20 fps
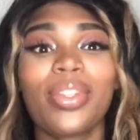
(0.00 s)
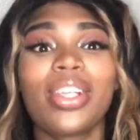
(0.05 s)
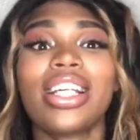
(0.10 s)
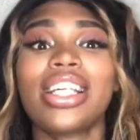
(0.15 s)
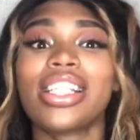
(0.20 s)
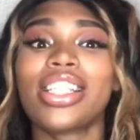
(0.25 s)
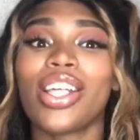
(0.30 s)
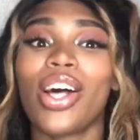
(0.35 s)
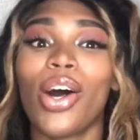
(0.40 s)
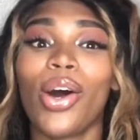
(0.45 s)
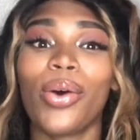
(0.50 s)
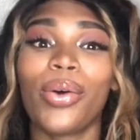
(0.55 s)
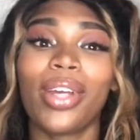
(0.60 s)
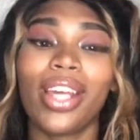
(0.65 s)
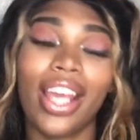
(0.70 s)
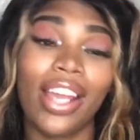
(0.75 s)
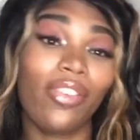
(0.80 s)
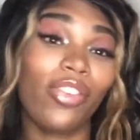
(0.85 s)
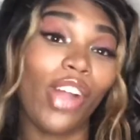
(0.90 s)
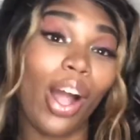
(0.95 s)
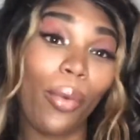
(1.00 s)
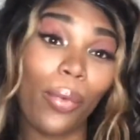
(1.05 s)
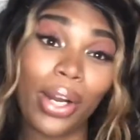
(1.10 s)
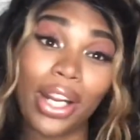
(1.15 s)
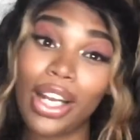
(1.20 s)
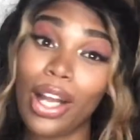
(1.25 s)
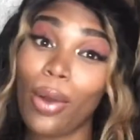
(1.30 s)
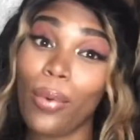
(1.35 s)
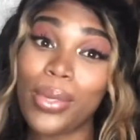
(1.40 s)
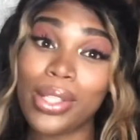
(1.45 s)
So if y'all want to
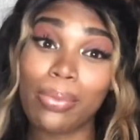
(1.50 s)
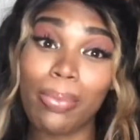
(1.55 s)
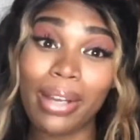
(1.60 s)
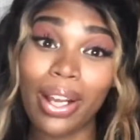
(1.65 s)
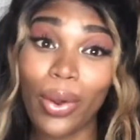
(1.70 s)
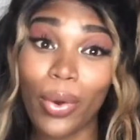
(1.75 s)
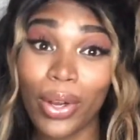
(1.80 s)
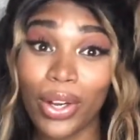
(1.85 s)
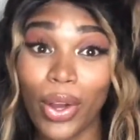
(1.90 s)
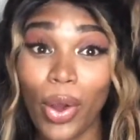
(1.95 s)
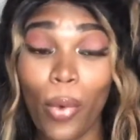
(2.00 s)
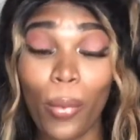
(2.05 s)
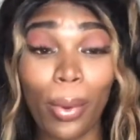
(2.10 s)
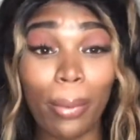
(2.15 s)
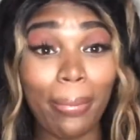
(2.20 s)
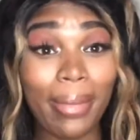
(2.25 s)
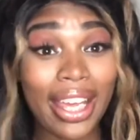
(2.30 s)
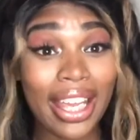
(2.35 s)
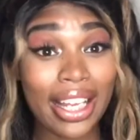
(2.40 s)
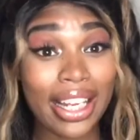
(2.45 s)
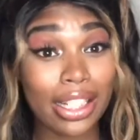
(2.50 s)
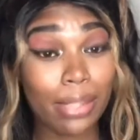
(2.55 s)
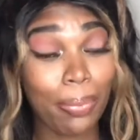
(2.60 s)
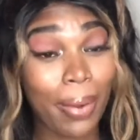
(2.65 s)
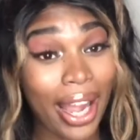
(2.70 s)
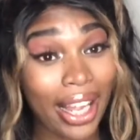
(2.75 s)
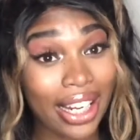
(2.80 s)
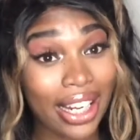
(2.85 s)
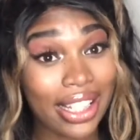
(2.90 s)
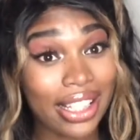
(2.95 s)
know what's been going on with me and this
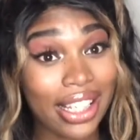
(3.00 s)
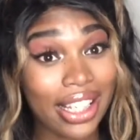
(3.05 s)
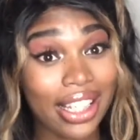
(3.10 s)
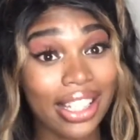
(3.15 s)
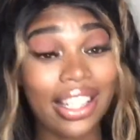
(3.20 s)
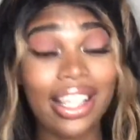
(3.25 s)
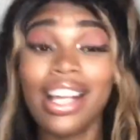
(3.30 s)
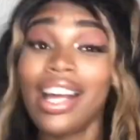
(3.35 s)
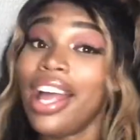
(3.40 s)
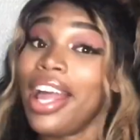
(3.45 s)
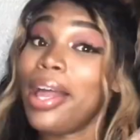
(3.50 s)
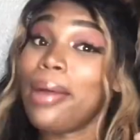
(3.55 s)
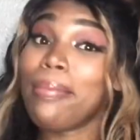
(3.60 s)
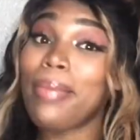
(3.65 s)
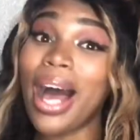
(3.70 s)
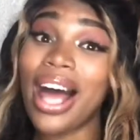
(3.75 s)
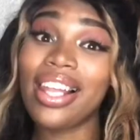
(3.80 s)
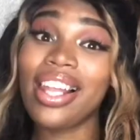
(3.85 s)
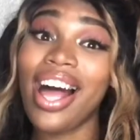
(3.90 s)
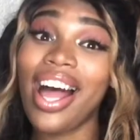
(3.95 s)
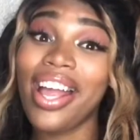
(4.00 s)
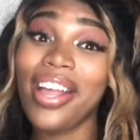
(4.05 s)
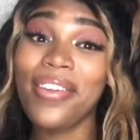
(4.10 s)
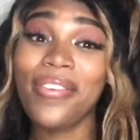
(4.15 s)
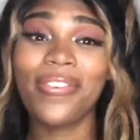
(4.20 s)
pregnancy and my life,